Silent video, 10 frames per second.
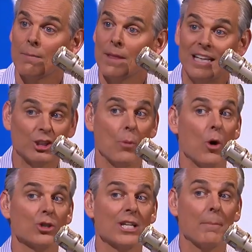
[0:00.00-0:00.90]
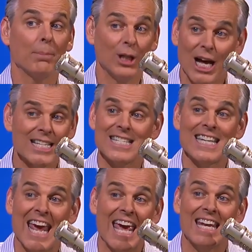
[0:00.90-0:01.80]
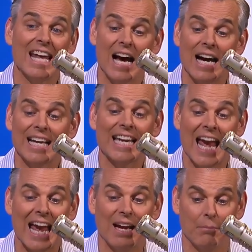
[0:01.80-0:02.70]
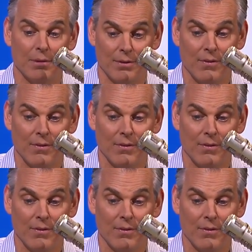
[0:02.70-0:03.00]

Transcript: is almost plus ten a game.